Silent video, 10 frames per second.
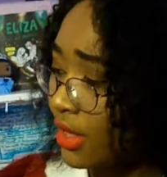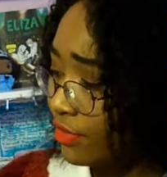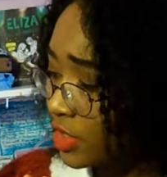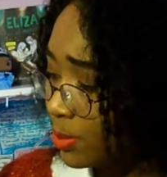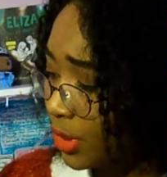
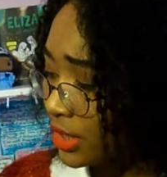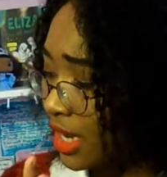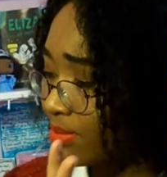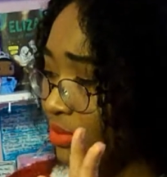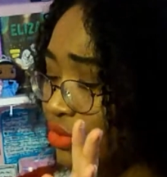These books
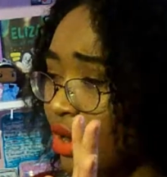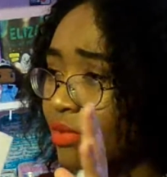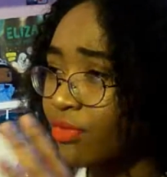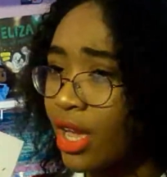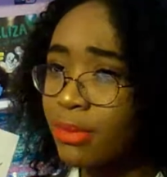have
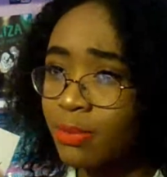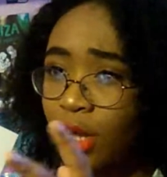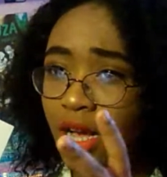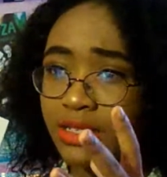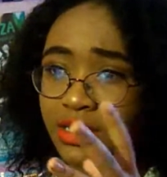strong family
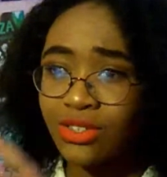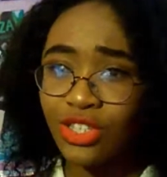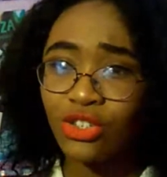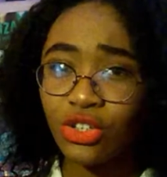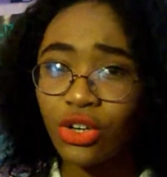bonds and
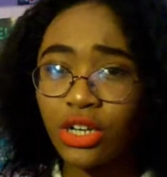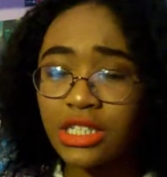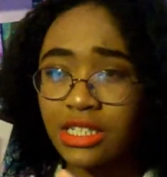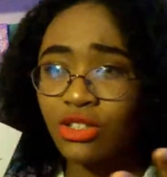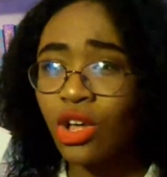
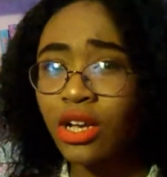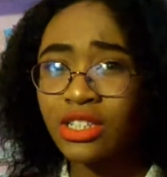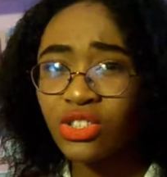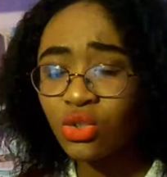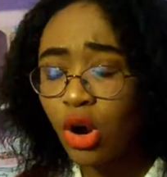sisterhoods. As long
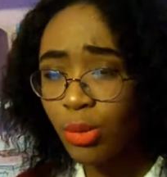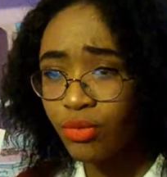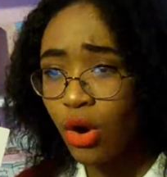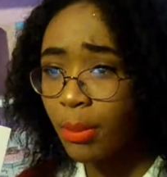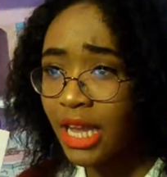as adorable
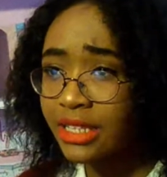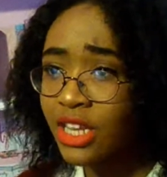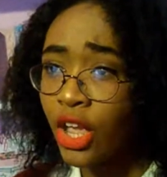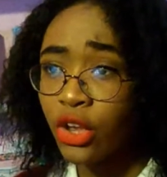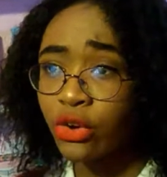romance,
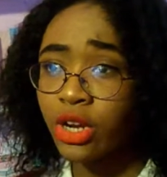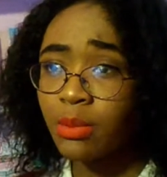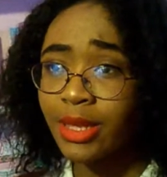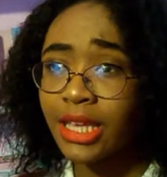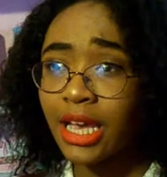you're going to
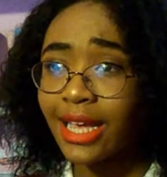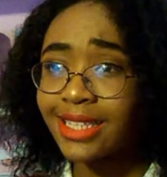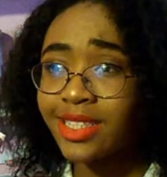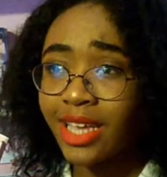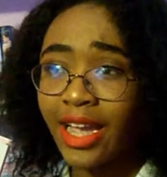be
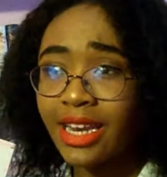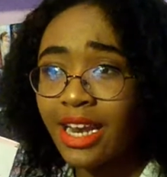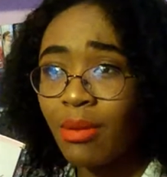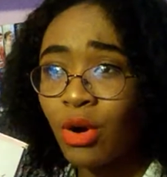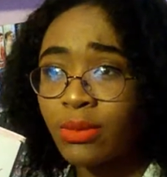excited
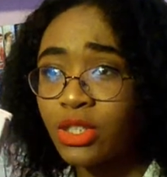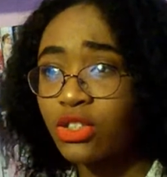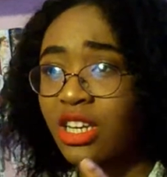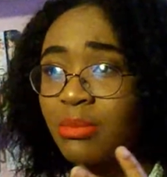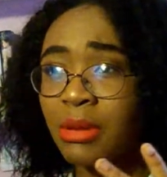at moments.
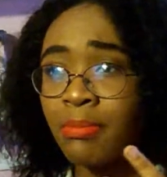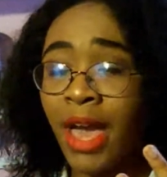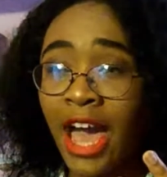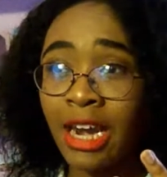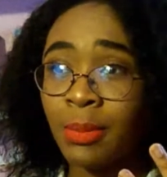You're going to be
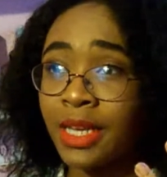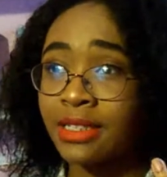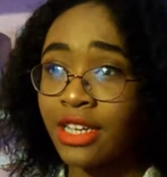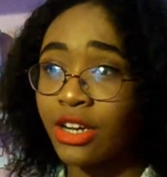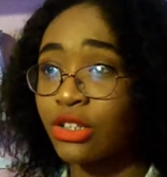mad
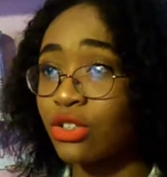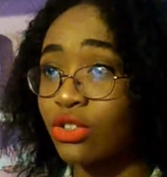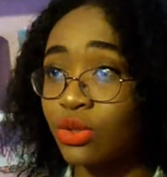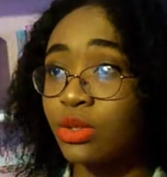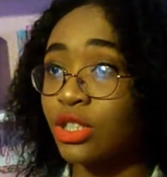because characters
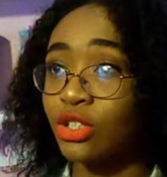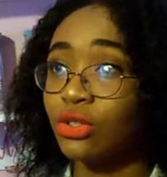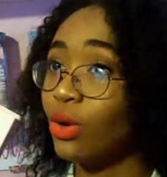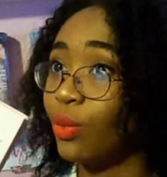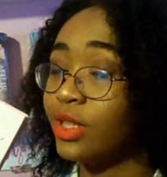are doing things
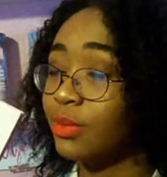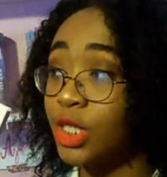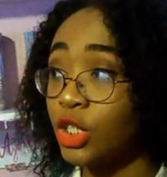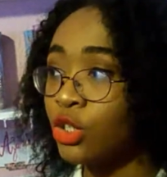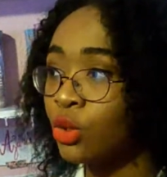you don't want them
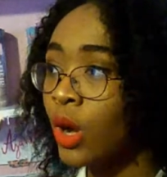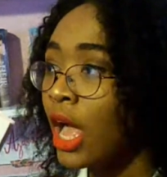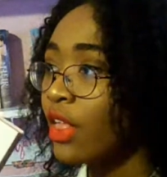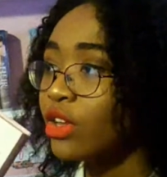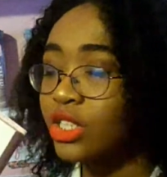to do.
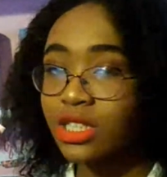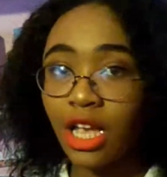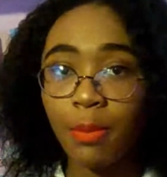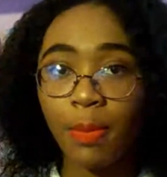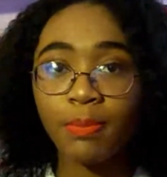There's
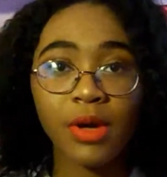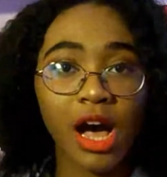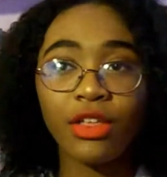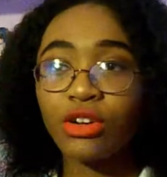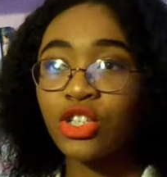like
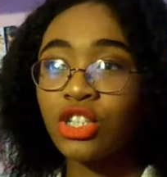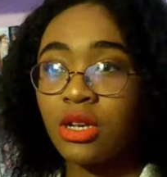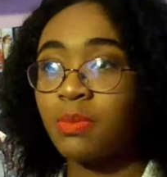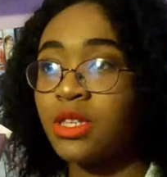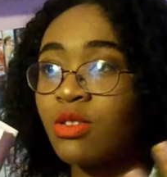other
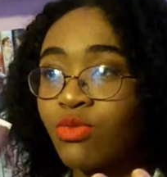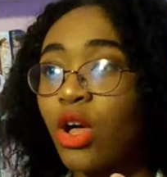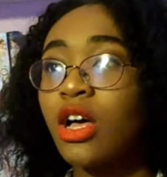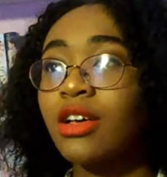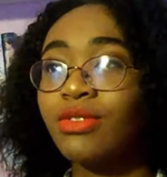ships
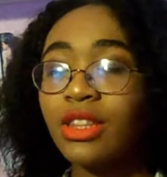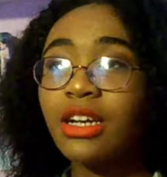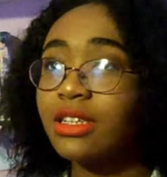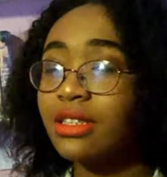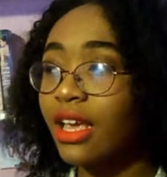involved.
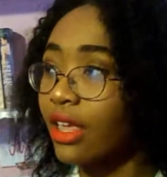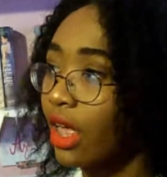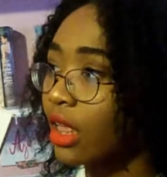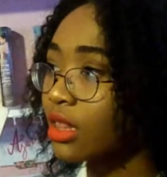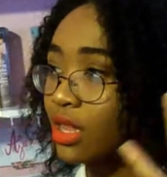There's like
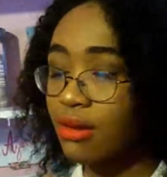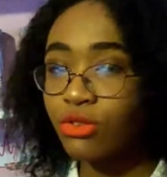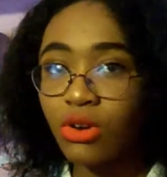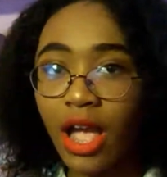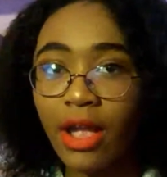a love
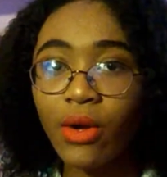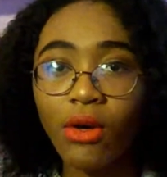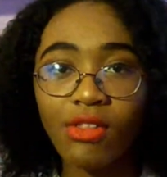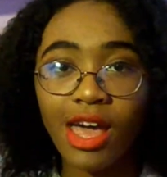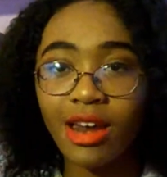
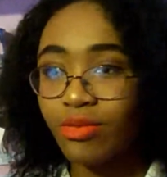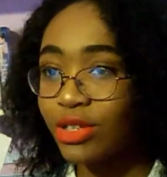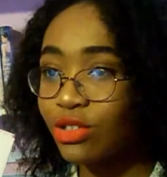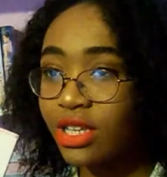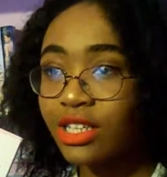triangle that
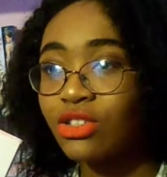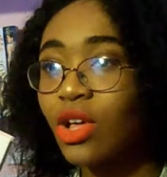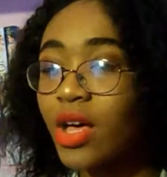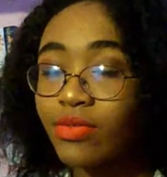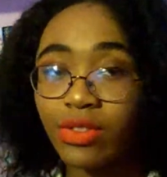eventually gets
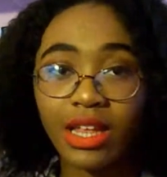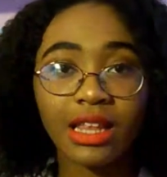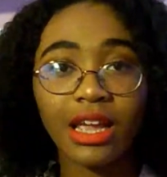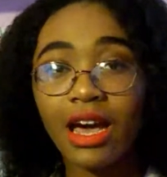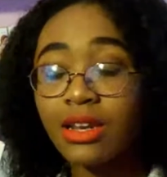solved that,
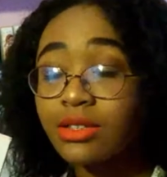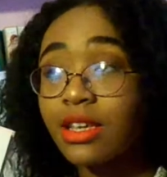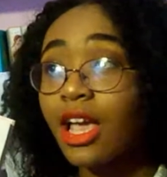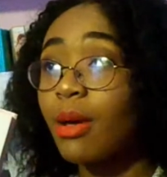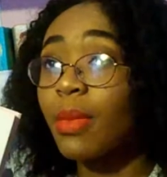like,
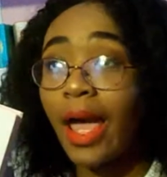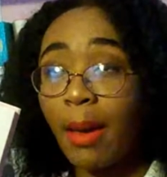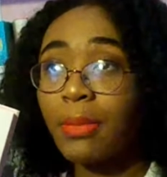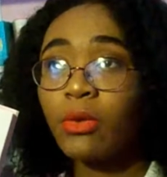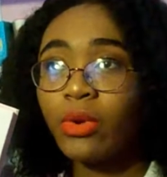honestly, I'm
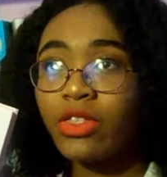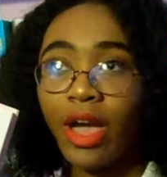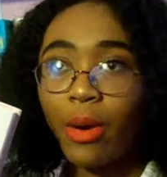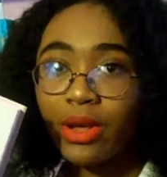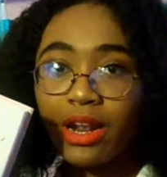happy with
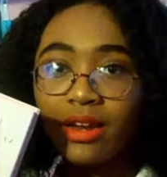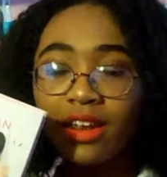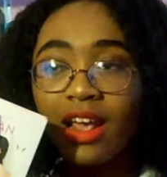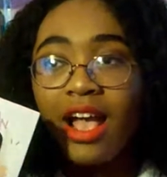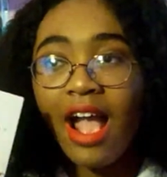how it
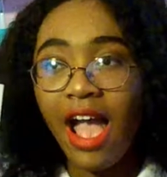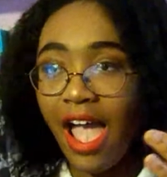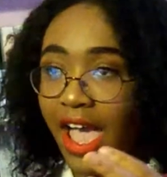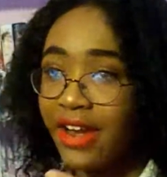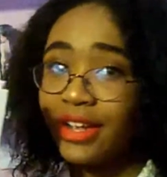ended,
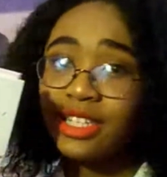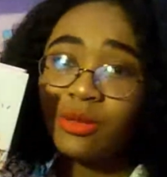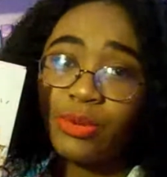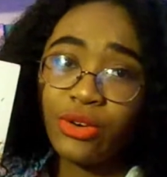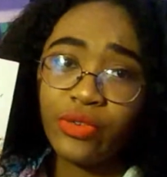and
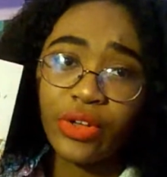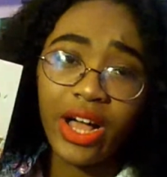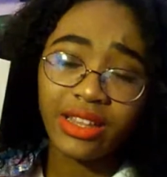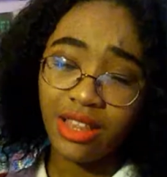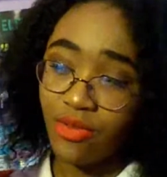it's beautiful.
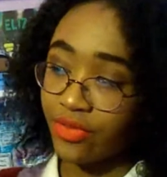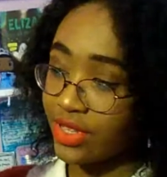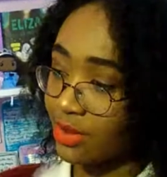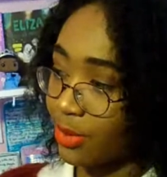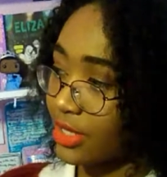I love
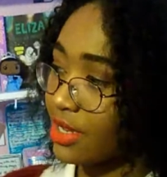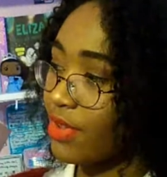these books.